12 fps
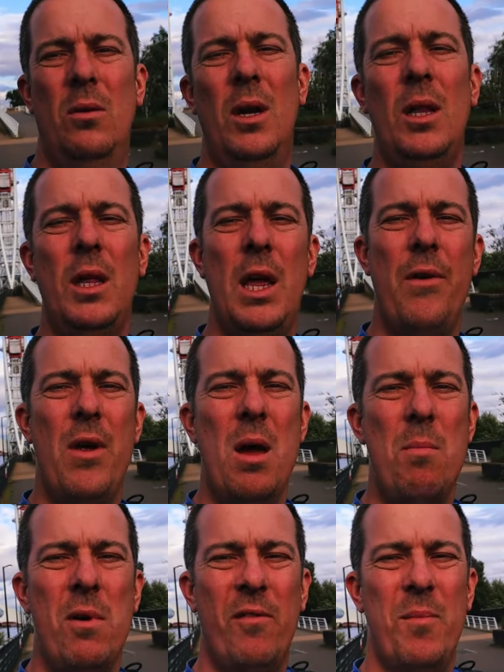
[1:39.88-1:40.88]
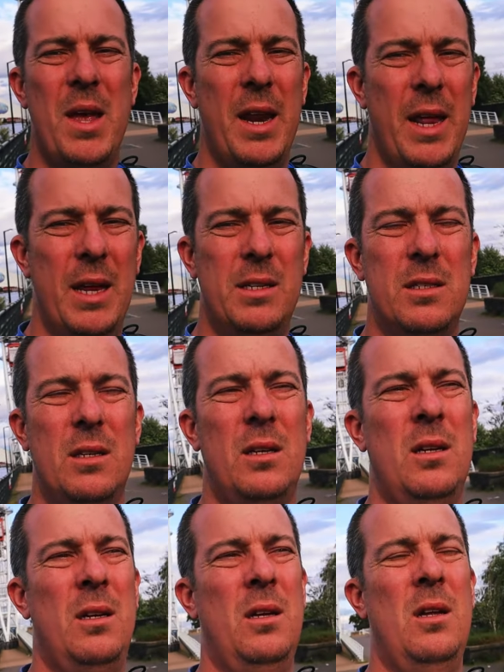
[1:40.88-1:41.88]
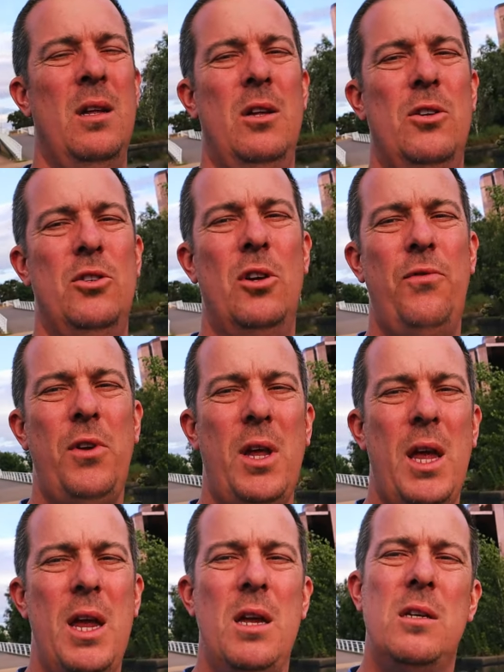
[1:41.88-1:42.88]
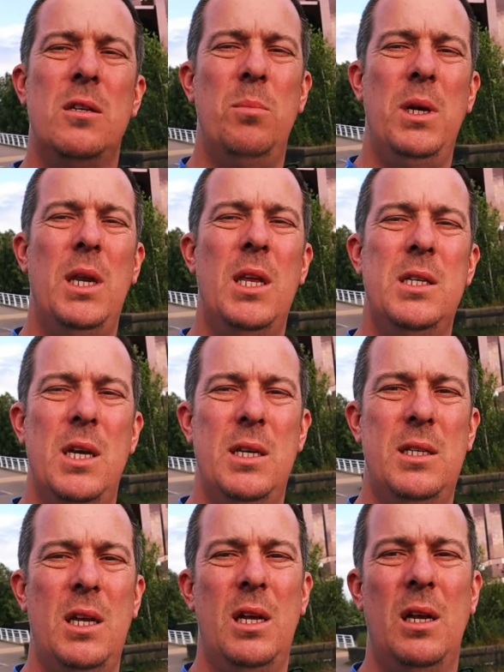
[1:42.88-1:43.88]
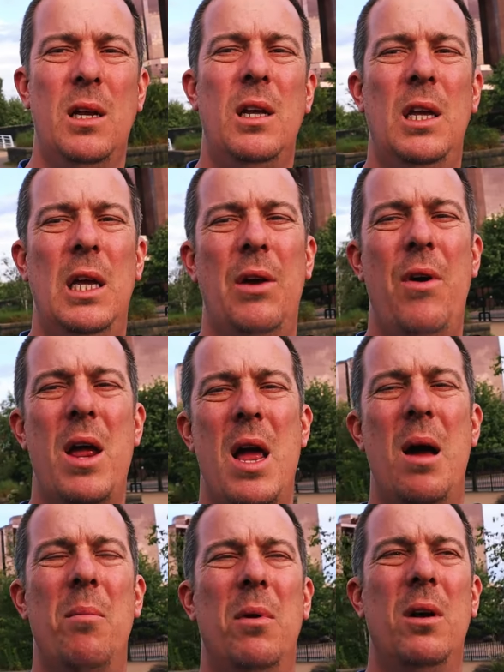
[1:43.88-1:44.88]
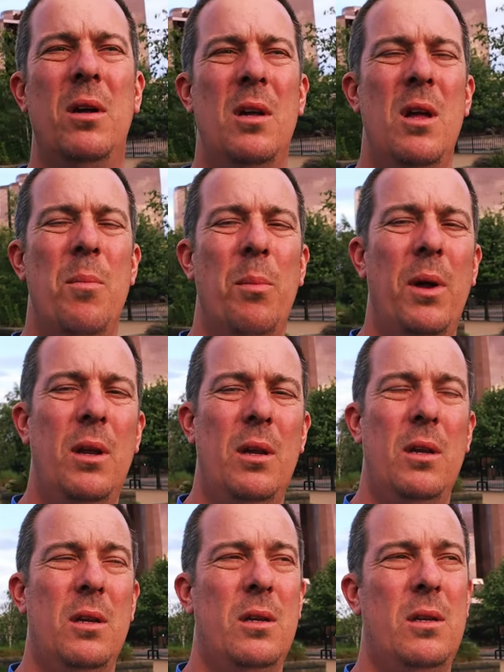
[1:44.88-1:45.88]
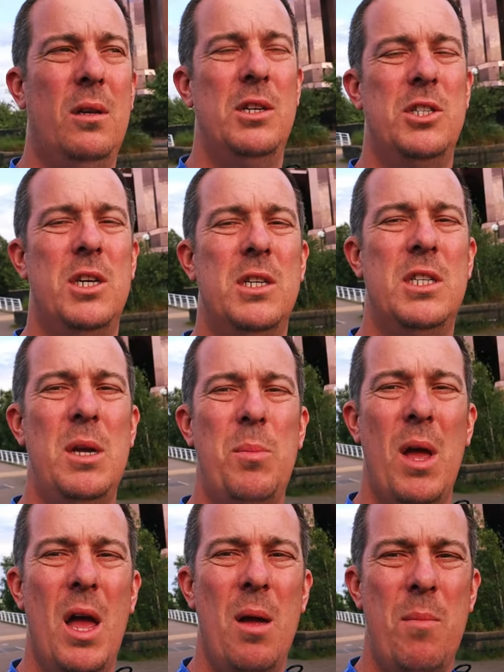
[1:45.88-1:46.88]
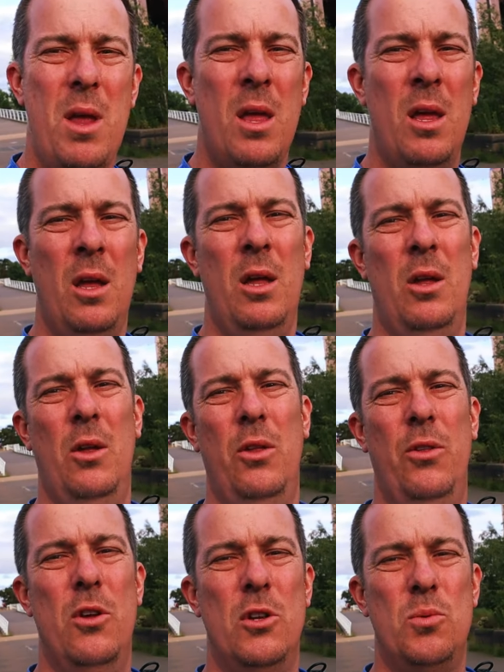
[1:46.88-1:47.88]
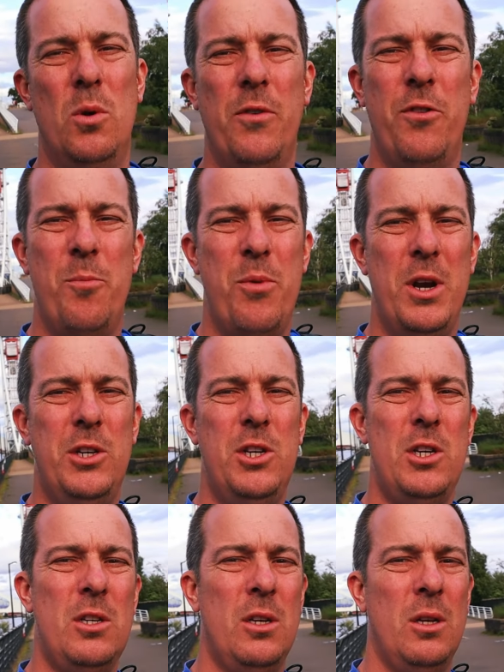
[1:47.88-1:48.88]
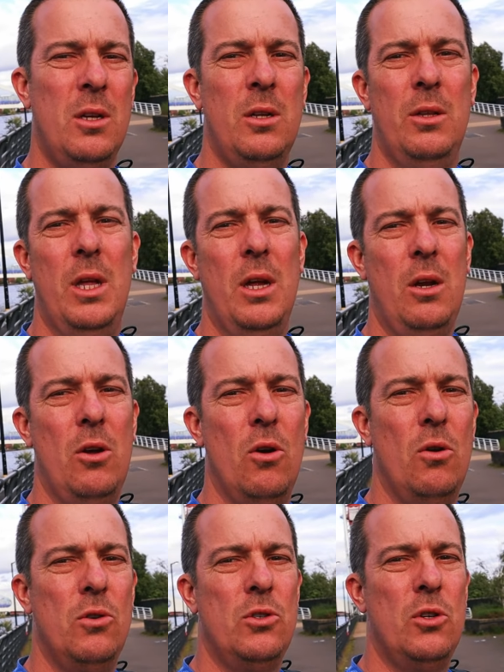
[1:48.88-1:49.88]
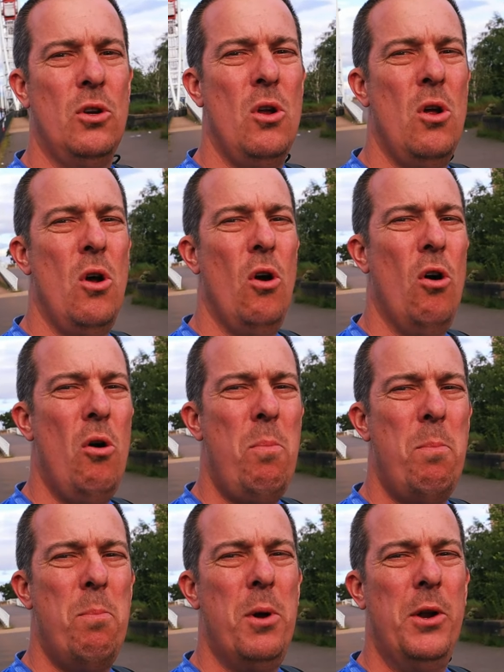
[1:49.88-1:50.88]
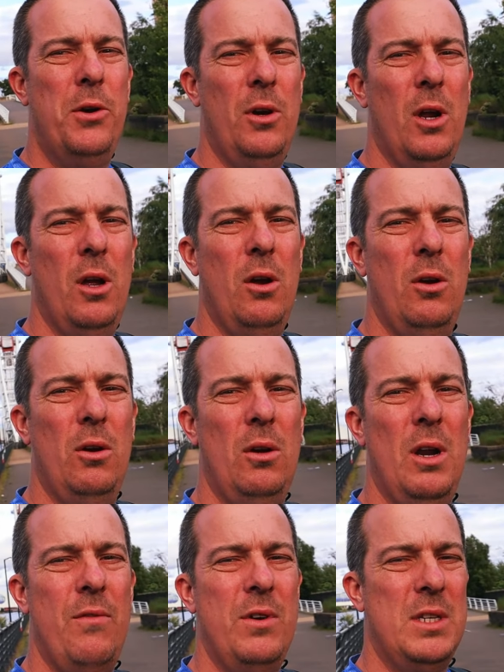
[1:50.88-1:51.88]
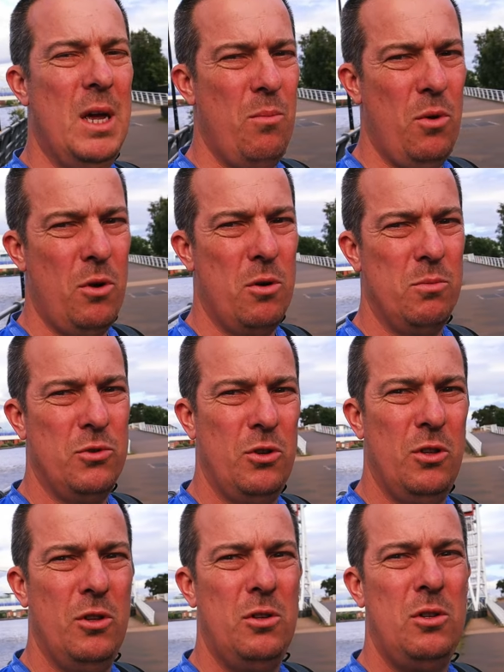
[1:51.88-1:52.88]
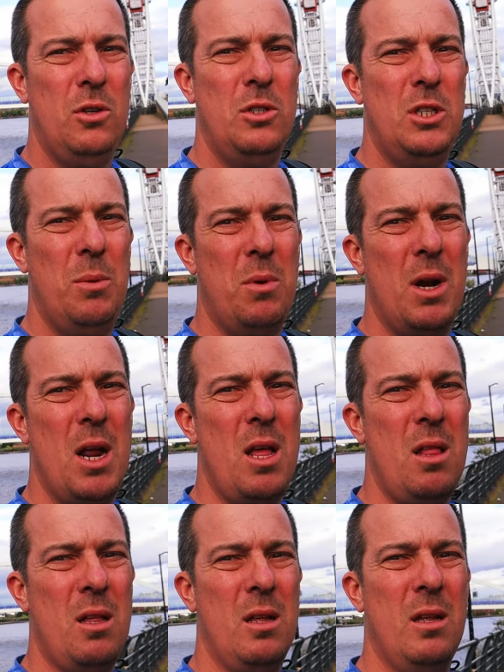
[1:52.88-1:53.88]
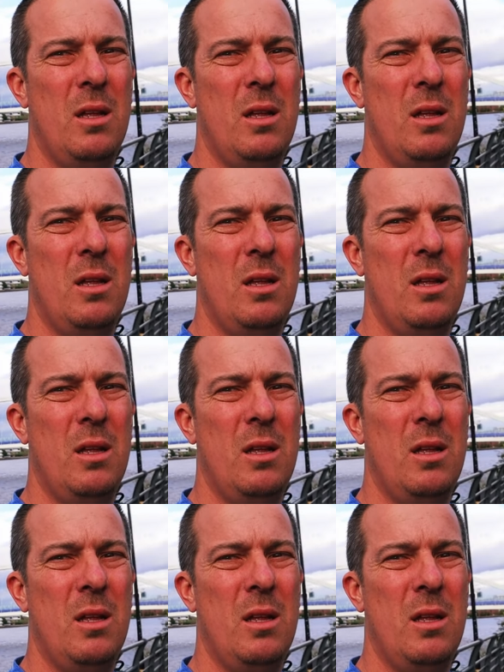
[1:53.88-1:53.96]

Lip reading: Well, here I am, I've made it. Salford Quays, Media City, here I am. As you can see behind me, there's one of the bridges that goes up and down every time one comes through the ship canal.